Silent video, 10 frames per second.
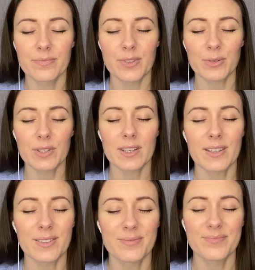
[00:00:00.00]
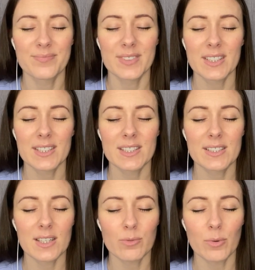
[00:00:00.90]
Okay, let's
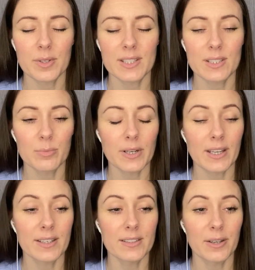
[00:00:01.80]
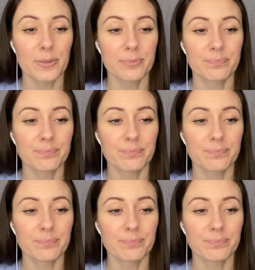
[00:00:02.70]
see what we need to bring in now.